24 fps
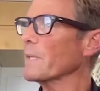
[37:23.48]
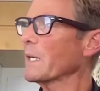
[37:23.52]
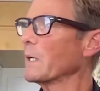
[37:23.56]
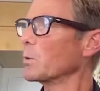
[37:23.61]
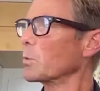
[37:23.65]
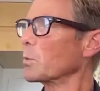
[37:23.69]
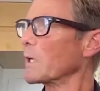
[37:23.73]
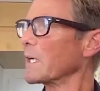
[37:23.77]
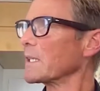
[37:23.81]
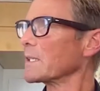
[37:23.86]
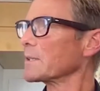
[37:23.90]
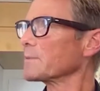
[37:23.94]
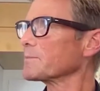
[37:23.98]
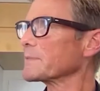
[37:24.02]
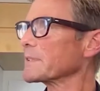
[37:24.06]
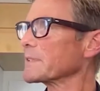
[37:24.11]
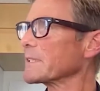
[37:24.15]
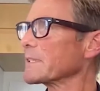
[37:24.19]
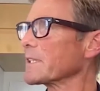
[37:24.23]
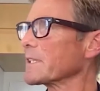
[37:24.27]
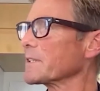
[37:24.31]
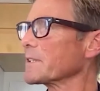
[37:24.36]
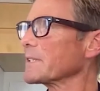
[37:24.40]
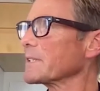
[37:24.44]
Well,
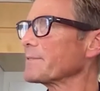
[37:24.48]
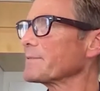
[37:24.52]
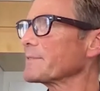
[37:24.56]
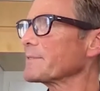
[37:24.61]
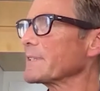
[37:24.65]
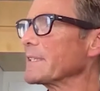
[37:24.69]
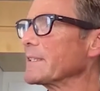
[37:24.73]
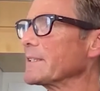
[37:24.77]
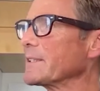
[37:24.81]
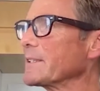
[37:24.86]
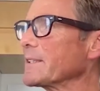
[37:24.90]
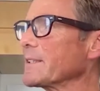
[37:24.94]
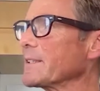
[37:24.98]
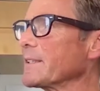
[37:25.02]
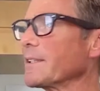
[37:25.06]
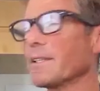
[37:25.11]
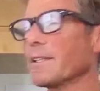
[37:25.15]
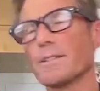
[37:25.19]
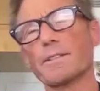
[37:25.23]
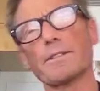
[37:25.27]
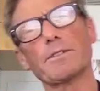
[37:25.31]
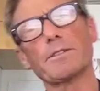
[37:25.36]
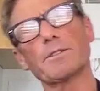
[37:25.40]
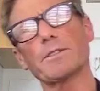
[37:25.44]
if,
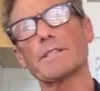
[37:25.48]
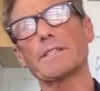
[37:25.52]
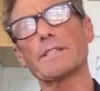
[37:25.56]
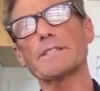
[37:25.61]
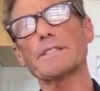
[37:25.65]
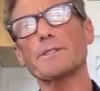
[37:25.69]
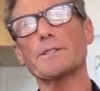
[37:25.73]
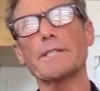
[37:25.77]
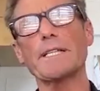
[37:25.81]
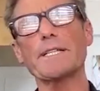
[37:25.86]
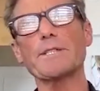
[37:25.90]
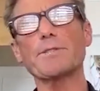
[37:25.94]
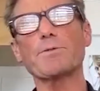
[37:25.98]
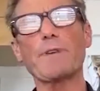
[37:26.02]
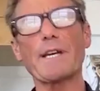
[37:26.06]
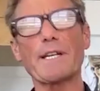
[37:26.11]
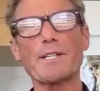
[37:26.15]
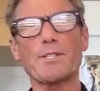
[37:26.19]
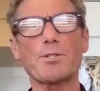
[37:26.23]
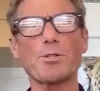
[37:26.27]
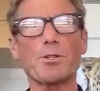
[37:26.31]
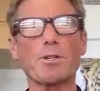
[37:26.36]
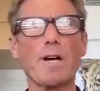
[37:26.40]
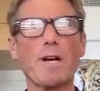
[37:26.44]
look, let's
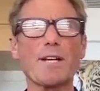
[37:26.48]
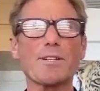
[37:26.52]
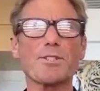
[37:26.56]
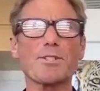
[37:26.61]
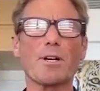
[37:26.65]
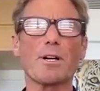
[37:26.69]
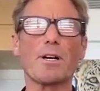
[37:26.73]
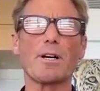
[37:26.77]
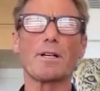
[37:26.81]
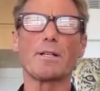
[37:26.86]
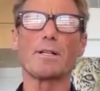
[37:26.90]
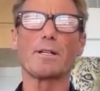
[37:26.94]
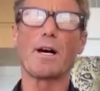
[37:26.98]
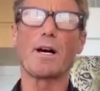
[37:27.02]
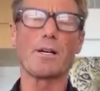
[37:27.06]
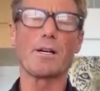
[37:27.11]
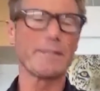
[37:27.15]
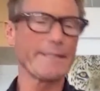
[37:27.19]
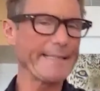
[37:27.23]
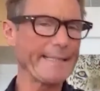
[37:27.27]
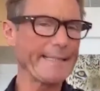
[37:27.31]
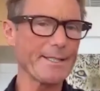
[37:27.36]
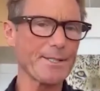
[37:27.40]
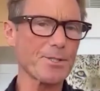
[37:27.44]
face, you guys are
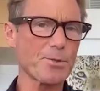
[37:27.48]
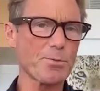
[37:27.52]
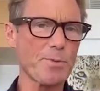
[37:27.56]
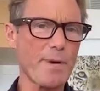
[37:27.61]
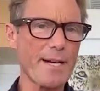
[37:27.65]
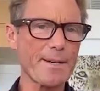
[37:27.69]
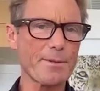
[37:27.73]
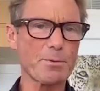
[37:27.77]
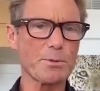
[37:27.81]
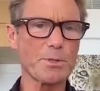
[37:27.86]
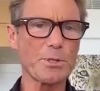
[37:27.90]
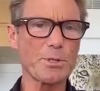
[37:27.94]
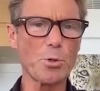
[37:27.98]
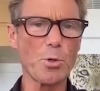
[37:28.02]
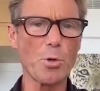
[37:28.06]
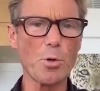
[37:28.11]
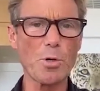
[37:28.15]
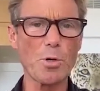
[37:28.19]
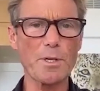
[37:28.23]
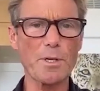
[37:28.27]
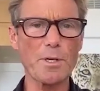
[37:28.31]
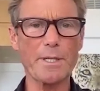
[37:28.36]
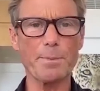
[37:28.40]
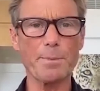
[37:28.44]
leaders, right?
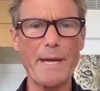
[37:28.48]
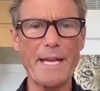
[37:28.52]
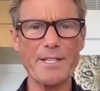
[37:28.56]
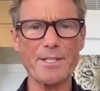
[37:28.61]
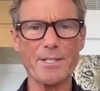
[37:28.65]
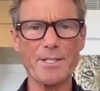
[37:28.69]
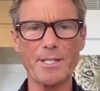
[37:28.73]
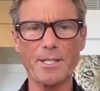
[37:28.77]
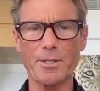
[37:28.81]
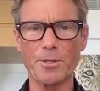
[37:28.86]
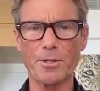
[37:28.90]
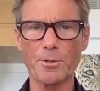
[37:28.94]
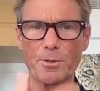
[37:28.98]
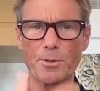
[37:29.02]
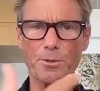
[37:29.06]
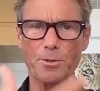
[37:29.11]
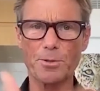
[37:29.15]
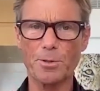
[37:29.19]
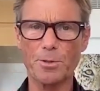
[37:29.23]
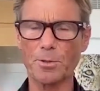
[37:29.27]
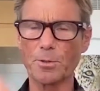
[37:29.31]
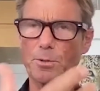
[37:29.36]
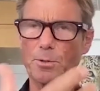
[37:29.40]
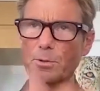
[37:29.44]
Your capacity
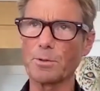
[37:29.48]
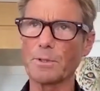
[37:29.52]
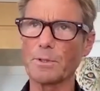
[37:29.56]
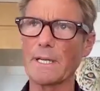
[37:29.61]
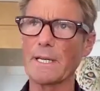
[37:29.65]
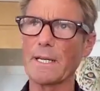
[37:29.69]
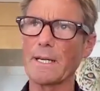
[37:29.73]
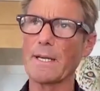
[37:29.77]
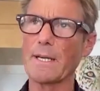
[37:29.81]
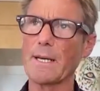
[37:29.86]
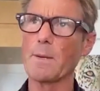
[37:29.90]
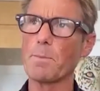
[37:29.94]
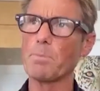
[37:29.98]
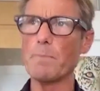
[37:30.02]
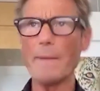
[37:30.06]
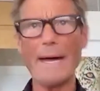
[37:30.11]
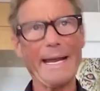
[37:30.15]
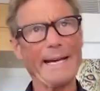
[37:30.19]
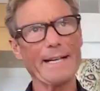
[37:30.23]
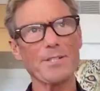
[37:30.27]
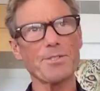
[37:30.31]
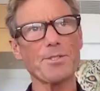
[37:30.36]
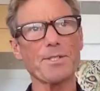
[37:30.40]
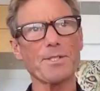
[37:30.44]
to
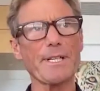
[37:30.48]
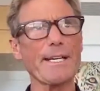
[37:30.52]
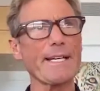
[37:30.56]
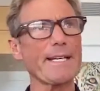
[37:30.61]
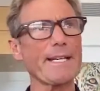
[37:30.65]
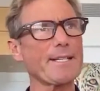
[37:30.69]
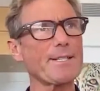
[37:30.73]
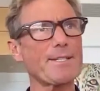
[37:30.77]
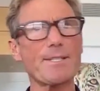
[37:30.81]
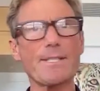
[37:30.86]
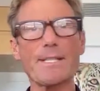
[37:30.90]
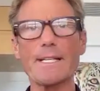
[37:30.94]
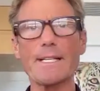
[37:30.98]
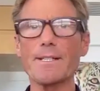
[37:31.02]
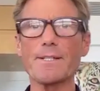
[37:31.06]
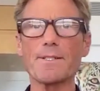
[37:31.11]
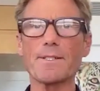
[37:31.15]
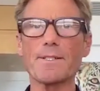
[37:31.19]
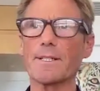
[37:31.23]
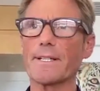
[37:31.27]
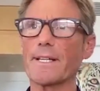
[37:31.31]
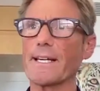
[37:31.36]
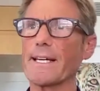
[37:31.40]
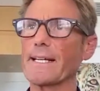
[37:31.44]
manage the day, seize
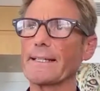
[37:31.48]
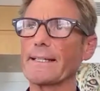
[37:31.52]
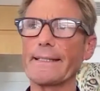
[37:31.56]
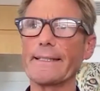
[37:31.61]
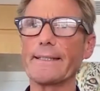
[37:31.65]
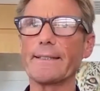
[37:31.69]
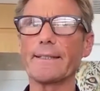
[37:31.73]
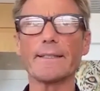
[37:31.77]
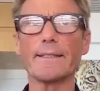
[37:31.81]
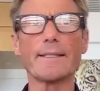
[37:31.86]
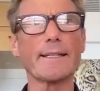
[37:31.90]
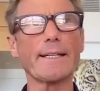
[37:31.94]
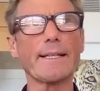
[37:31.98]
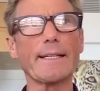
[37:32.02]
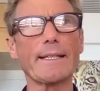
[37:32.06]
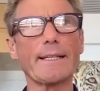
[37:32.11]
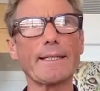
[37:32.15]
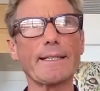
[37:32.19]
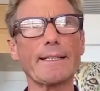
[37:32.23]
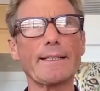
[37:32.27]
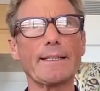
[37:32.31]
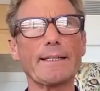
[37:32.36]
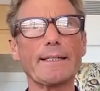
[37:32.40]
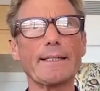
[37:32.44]
the day, lead the
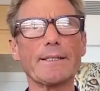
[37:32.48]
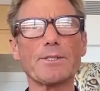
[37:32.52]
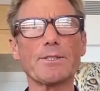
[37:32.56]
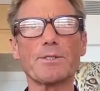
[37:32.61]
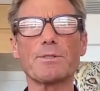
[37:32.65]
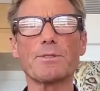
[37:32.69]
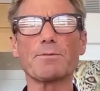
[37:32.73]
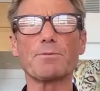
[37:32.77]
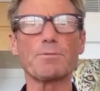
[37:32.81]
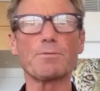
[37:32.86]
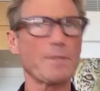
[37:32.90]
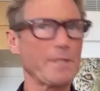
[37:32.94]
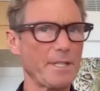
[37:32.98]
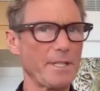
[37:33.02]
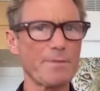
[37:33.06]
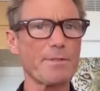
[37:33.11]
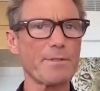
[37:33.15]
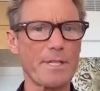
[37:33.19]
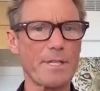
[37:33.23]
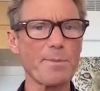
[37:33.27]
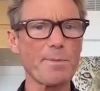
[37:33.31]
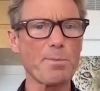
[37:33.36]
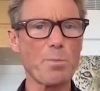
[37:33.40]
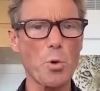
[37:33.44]
day is very,
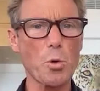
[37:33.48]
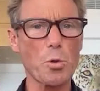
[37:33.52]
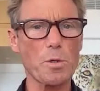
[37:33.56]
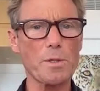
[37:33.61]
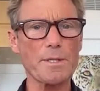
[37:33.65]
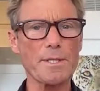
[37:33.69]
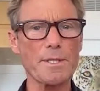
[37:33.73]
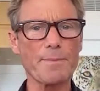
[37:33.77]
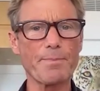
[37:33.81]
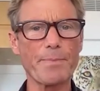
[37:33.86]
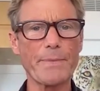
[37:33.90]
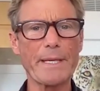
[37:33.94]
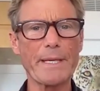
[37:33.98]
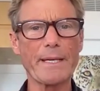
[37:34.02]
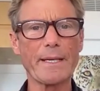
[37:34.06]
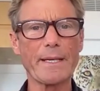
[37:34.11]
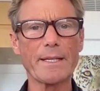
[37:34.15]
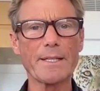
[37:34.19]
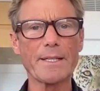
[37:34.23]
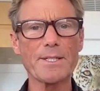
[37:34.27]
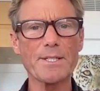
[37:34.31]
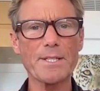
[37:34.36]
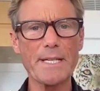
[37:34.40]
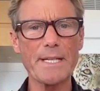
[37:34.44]
very important.
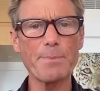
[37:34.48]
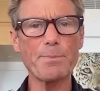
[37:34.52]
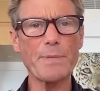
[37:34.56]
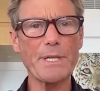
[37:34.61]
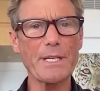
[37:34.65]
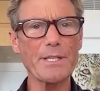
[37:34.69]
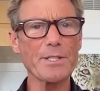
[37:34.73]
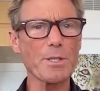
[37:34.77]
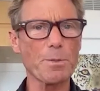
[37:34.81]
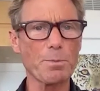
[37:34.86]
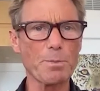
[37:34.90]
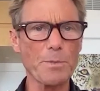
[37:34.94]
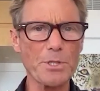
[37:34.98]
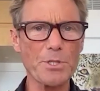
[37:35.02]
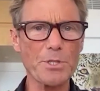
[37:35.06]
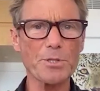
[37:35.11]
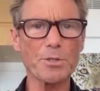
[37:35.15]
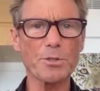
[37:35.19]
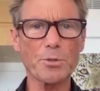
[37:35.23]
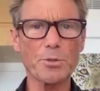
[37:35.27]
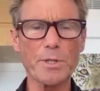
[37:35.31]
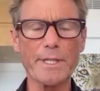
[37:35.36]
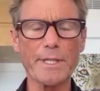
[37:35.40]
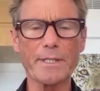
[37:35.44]
Sleep is a
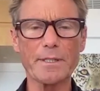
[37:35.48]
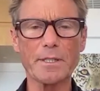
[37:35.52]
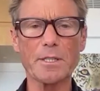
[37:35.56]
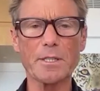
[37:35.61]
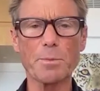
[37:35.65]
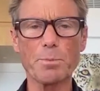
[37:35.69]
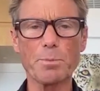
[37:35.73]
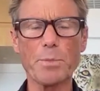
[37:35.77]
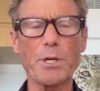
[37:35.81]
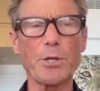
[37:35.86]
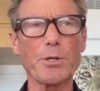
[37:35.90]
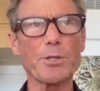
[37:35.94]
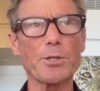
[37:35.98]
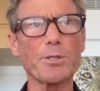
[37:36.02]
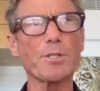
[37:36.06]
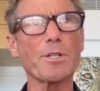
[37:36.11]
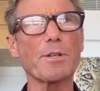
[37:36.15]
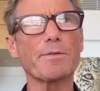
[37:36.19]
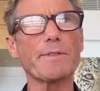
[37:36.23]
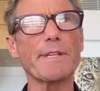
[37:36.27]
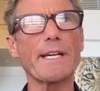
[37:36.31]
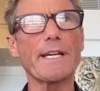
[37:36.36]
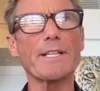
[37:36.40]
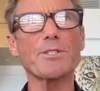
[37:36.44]
mission critical component
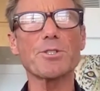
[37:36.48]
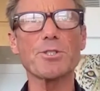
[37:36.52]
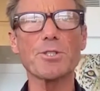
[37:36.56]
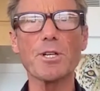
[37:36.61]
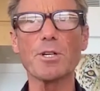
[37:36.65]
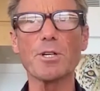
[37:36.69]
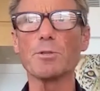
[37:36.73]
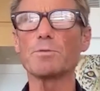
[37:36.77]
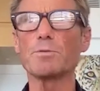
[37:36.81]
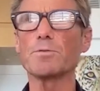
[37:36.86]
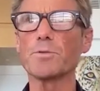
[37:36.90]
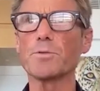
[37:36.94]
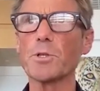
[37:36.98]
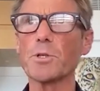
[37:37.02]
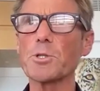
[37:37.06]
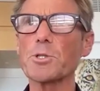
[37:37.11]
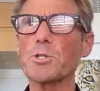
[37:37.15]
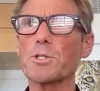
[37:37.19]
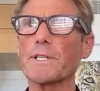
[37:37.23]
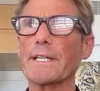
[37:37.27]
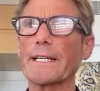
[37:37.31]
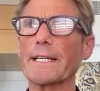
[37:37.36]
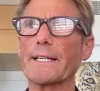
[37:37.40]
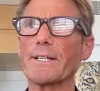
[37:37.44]
of that. So
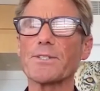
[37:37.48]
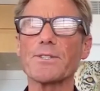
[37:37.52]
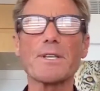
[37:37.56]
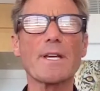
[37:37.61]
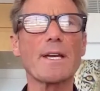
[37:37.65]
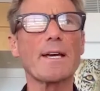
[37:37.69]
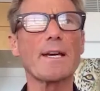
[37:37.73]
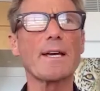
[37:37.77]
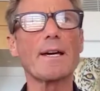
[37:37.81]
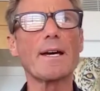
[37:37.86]
first thing is,